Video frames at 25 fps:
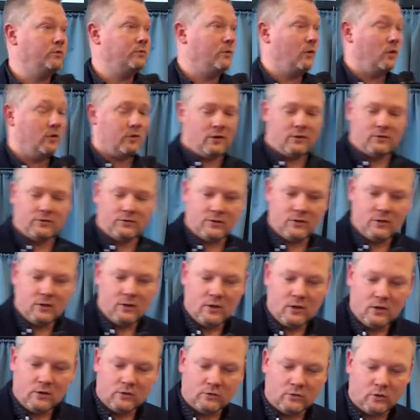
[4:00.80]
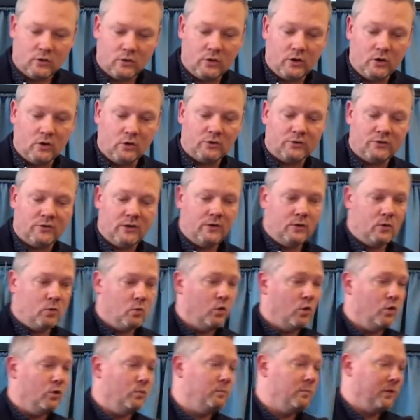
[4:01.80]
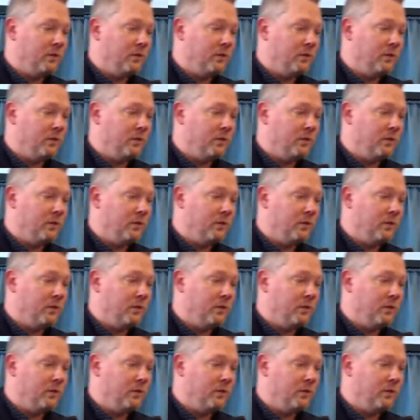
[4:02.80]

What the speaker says: for this. So you'll see the word